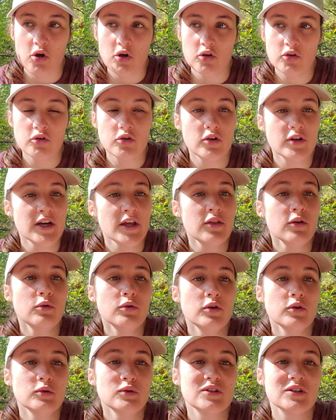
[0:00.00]
To look at the
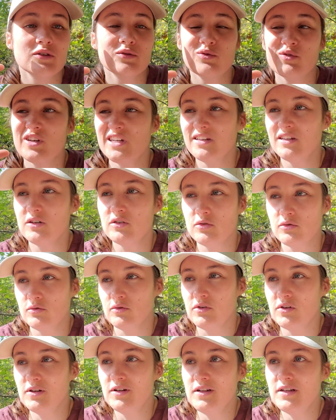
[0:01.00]
ruins is really
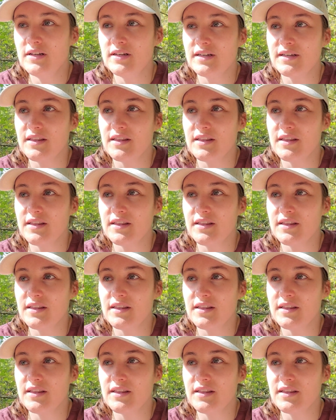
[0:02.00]
cool.